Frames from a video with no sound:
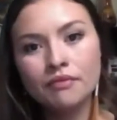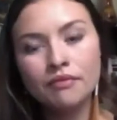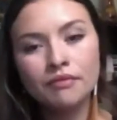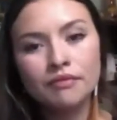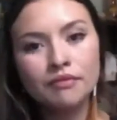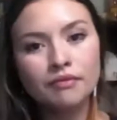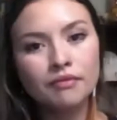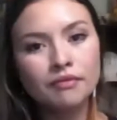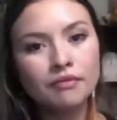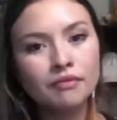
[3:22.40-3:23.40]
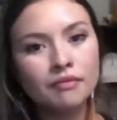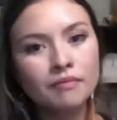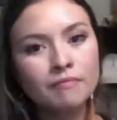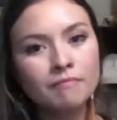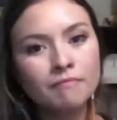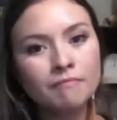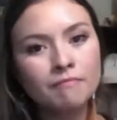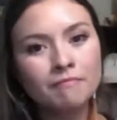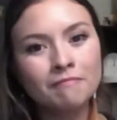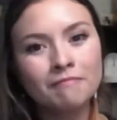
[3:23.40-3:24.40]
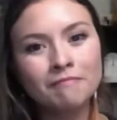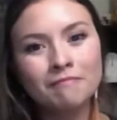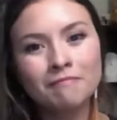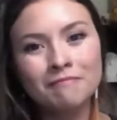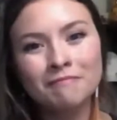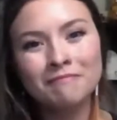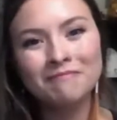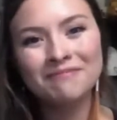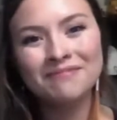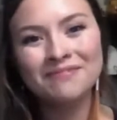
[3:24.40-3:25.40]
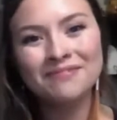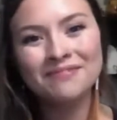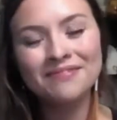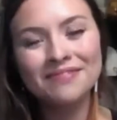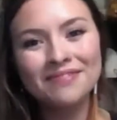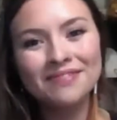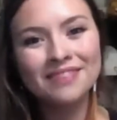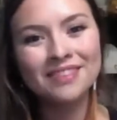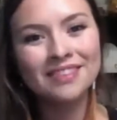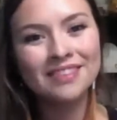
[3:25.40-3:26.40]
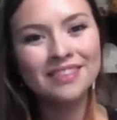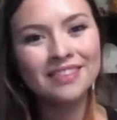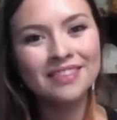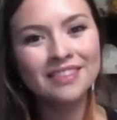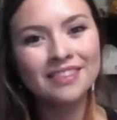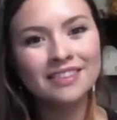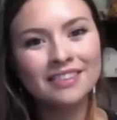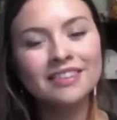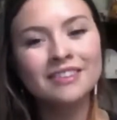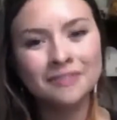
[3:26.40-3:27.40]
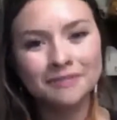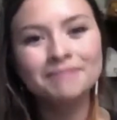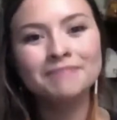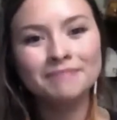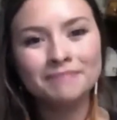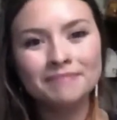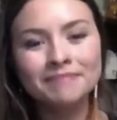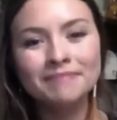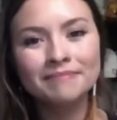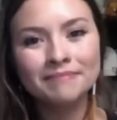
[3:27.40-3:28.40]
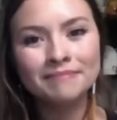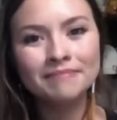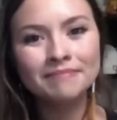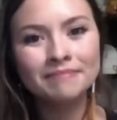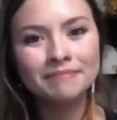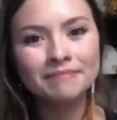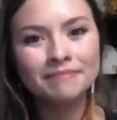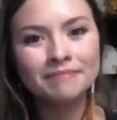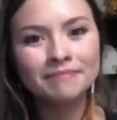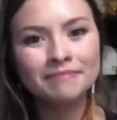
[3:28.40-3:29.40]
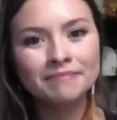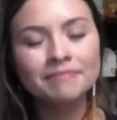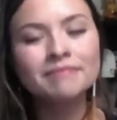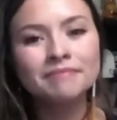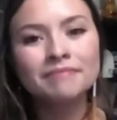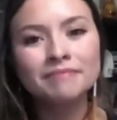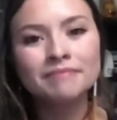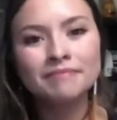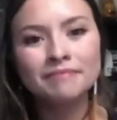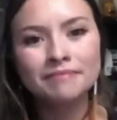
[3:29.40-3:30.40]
(not speaking)